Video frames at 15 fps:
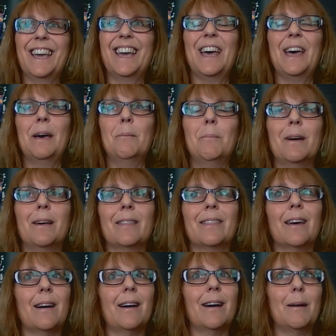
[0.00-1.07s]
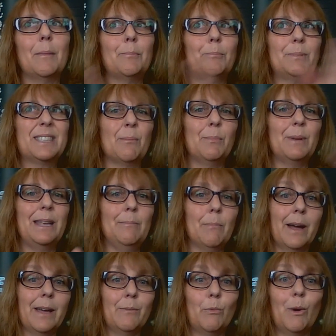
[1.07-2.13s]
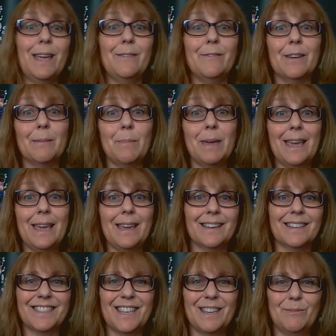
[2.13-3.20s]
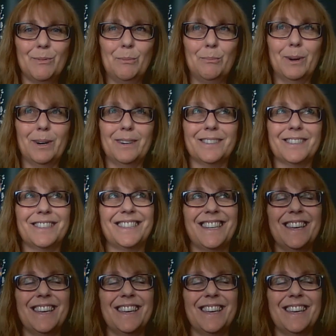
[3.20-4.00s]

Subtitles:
that somebody might wave at me as they walk past,